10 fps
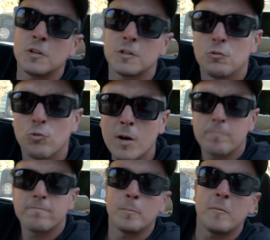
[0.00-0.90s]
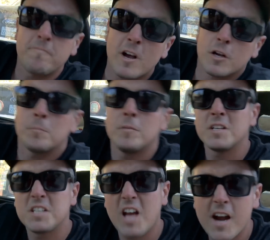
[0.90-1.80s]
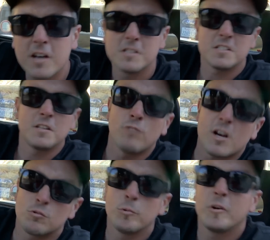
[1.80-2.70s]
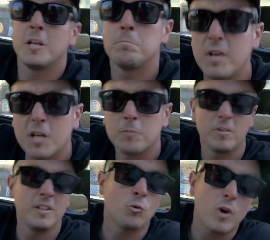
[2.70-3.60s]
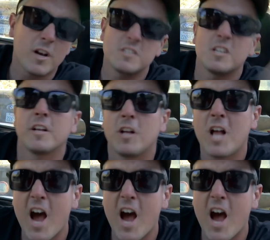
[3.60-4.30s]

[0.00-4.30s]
good grip from my Falken mud tires. The rocks were really big, but the water's a little